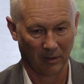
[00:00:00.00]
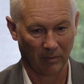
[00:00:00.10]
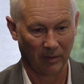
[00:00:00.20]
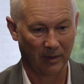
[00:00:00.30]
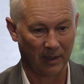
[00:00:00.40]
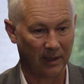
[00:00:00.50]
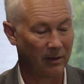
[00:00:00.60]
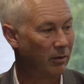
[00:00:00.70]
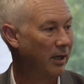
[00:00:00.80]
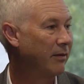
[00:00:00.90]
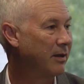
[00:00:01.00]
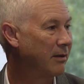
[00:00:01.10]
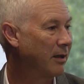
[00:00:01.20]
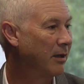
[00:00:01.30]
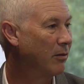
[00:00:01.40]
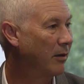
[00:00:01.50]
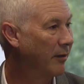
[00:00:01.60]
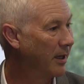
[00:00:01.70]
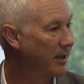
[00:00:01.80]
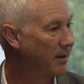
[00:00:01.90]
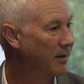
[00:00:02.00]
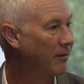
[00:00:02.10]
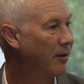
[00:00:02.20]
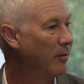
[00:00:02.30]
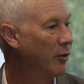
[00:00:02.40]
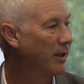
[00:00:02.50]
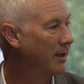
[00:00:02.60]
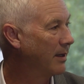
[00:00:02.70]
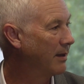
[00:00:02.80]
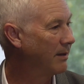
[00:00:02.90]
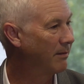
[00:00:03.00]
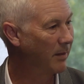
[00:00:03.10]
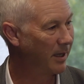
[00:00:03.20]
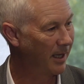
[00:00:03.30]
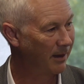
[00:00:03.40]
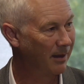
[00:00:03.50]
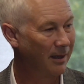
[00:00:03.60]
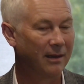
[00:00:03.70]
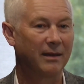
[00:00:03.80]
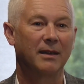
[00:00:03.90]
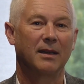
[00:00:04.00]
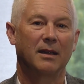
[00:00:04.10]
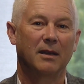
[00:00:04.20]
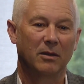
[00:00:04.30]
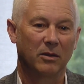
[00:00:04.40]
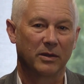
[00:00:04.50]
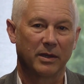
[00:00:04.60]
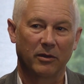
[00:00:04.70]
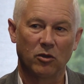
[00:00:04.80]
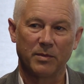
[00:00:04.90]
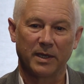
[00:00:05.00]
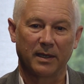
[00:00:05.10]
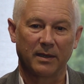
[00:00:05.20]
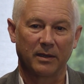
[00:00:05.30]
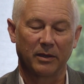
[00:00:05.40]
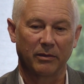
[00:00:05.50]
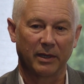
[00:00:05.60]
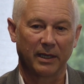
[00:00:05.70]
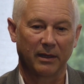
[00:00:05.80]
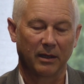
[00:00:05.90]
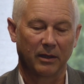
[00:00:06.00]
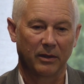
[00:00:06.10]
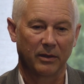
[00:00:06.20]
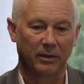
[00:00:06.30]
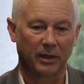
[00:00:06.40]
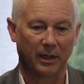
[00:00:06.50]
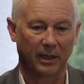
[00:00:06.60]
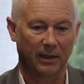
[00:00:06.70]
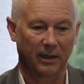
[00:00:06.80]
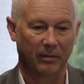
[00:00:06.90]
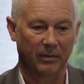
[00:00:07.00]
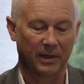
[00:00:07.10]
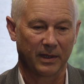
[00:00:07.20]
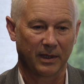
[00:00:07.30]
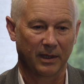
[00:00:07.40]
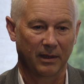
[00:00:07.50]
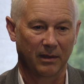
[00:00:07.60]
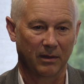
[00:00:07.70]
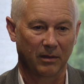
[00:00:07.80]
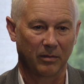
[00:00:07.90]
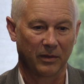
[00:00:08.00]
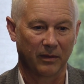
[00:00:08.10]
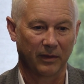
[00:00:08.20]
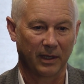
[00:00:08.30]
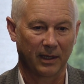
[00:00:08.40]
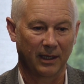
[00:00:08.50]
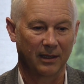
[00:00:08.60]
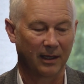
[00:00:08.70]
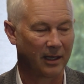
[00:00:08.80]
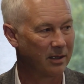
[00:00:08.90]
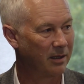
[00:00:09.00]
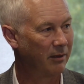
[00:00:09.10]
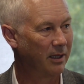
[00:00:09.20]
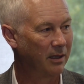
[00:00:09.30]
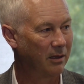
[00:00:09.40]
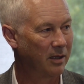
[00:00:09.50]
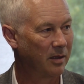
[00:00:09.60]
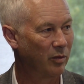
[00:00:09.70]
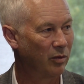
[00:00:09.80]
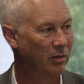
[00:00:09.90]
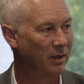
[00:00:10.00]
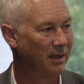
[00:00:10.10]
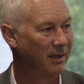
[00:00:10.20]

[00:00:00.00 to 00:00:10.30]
AQF, the Australian Qualifications Framework, and that then also helps us situate those learning outcomes in terms of an internationally recognisable